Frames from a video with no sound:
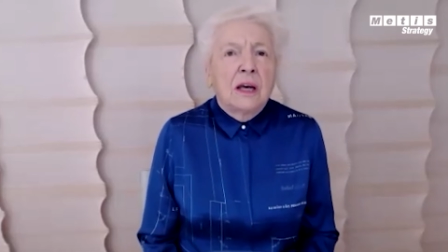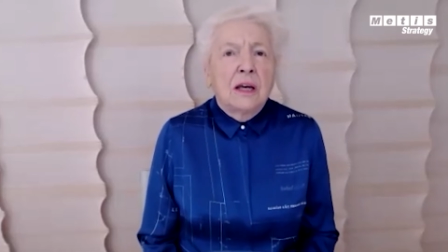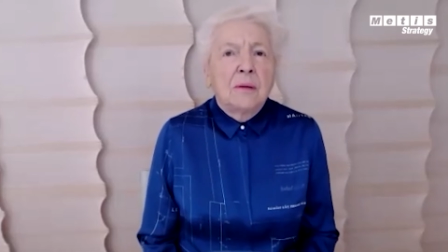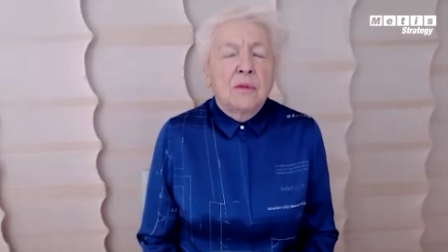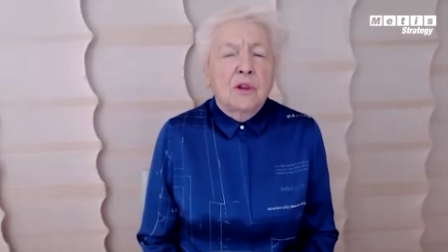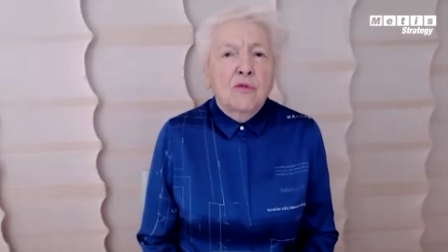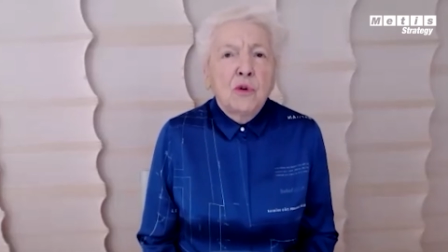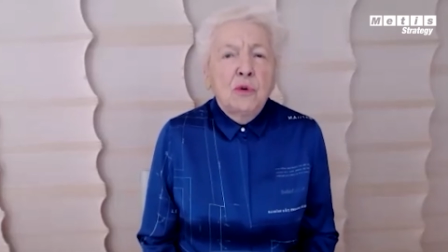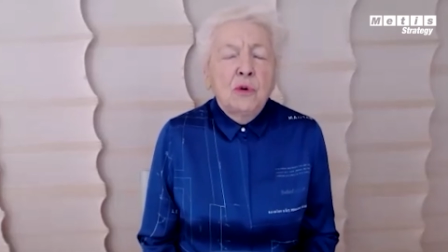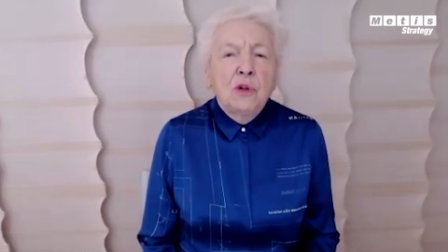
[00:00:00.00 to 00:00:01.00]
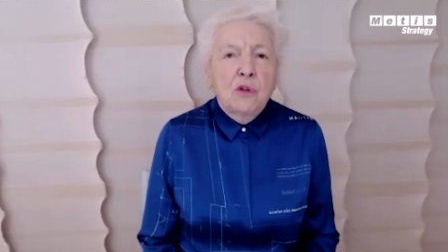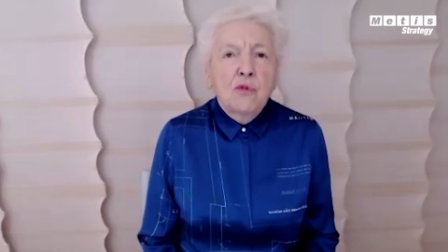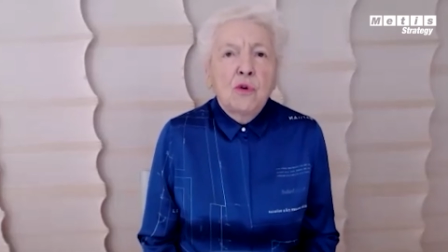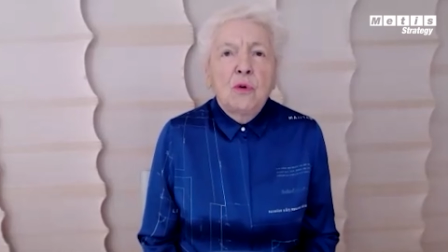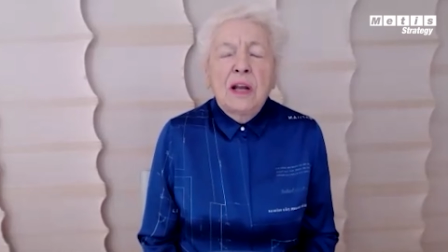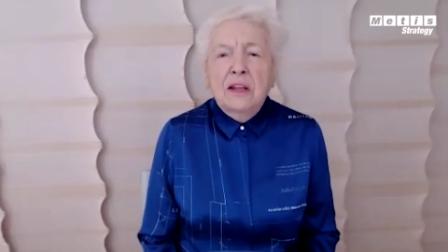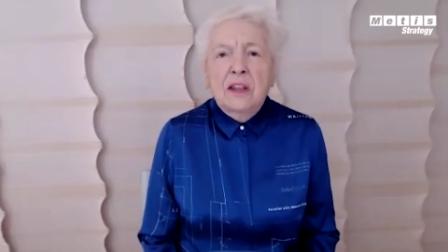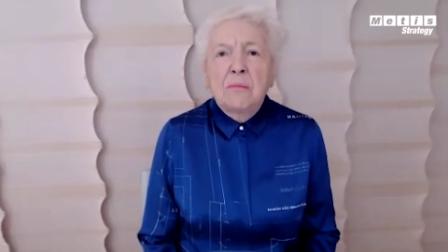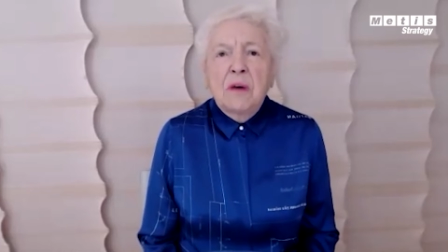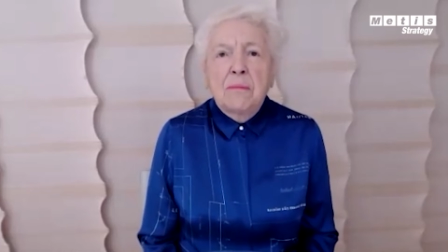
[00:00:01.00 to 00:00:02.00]
um, through and through, like
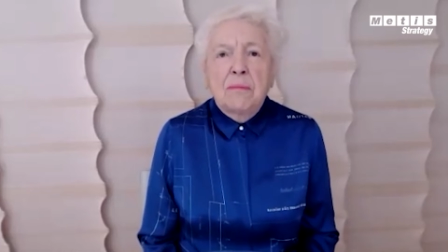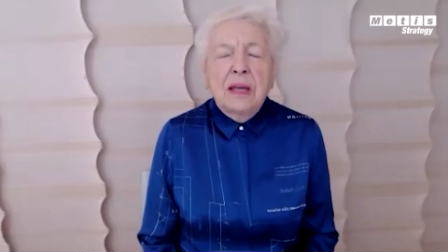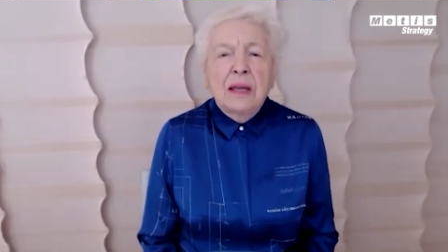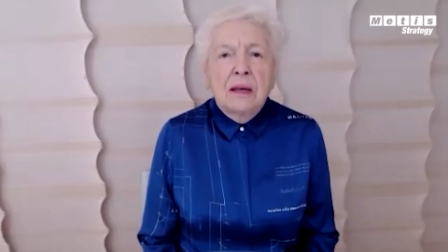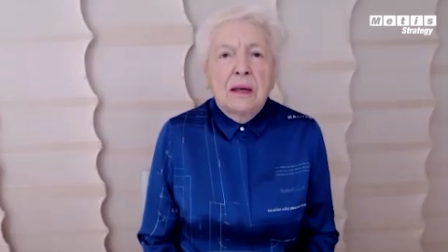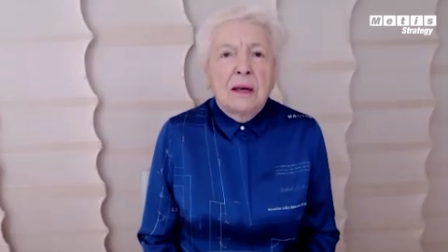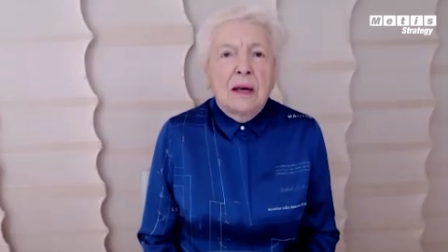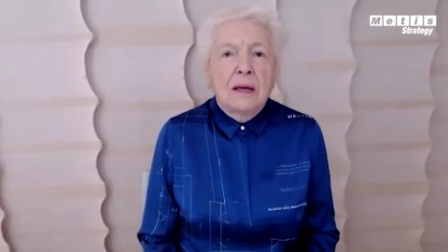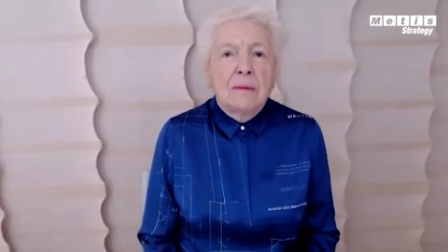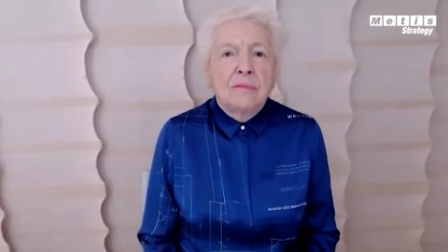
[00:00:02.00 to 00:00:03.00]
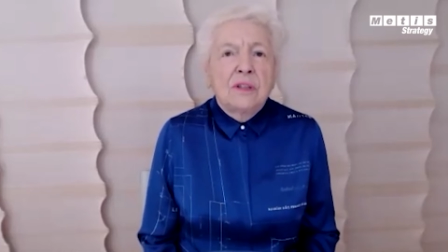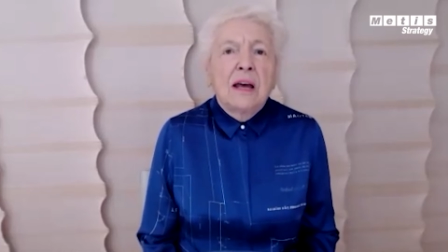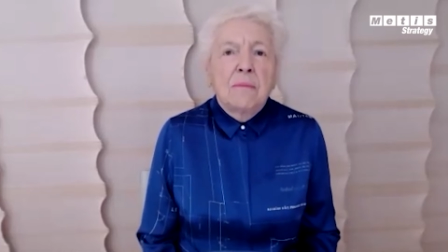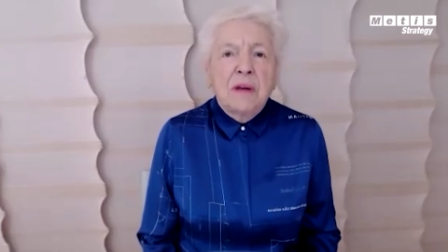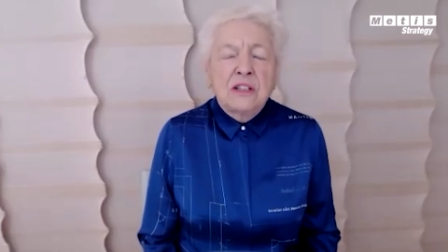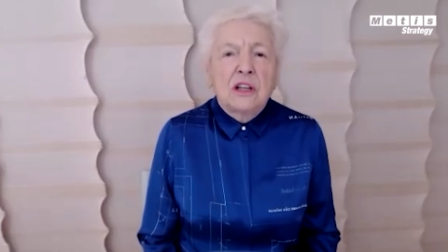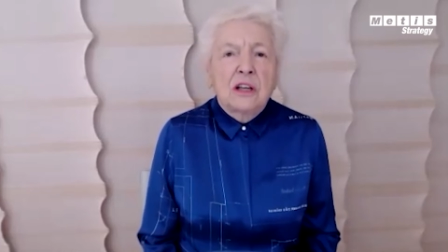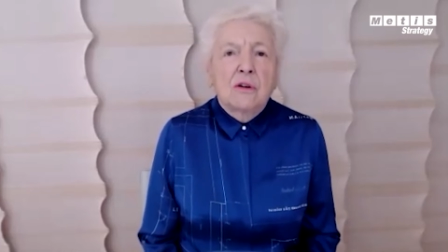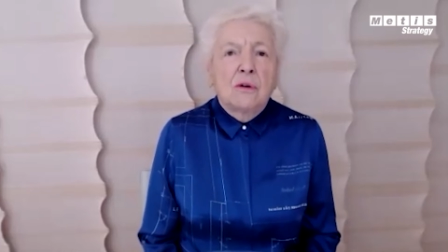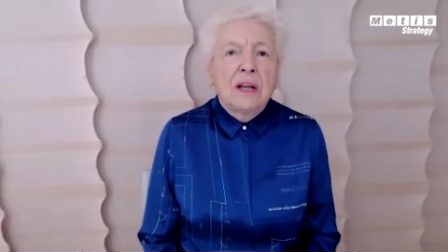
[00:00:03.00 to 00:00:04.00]
they might be uh,
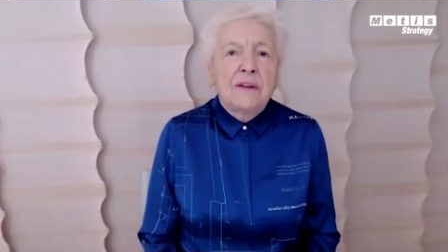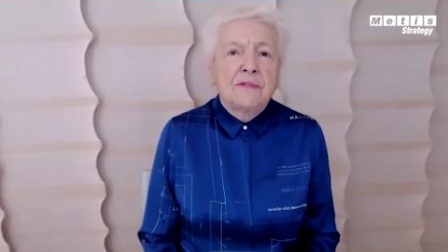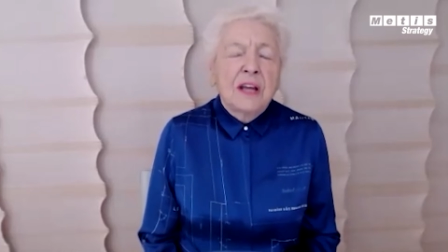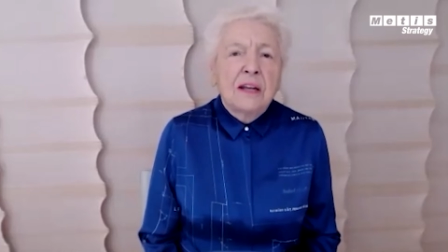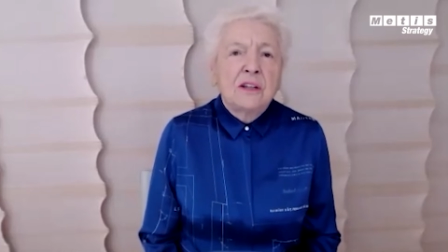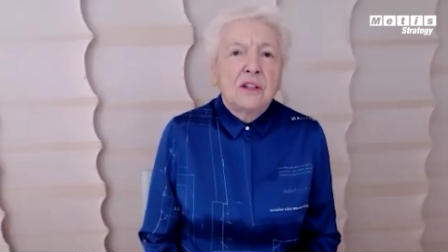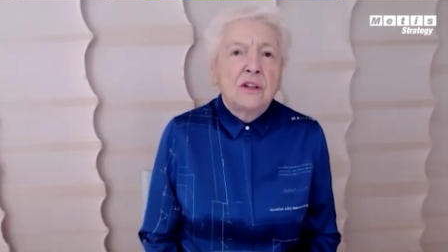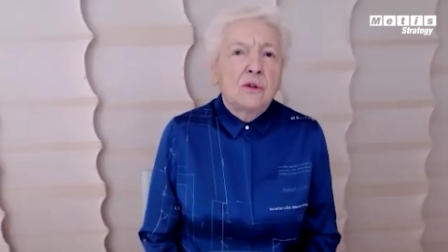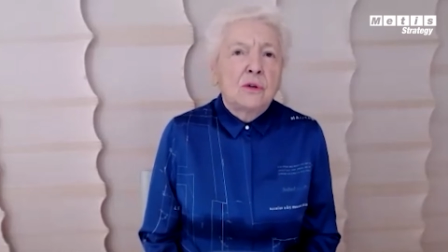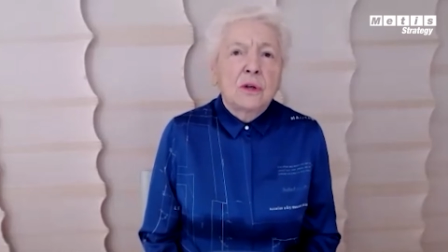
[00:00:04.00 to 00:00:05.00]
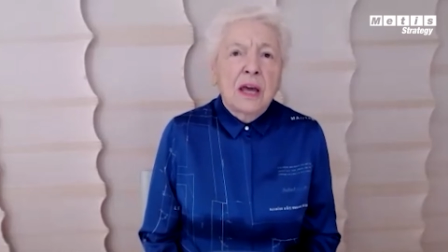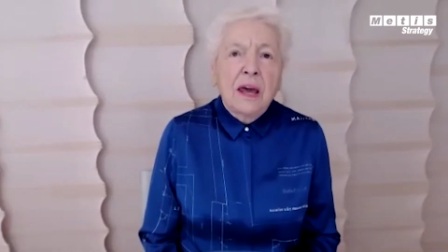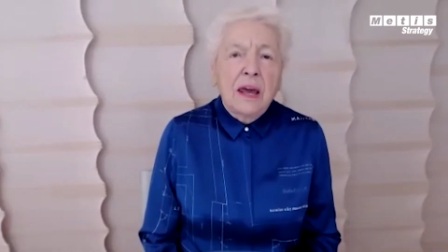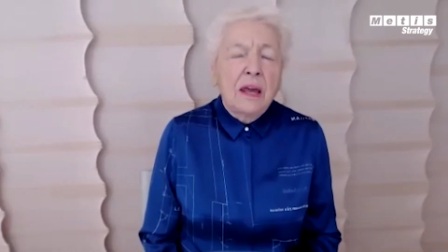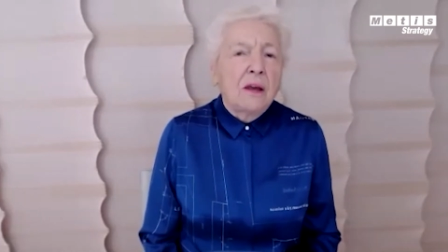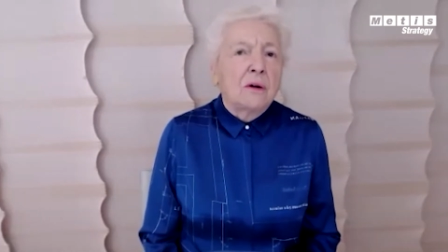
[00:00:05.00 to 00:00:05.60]
diabetic or left handed or gay.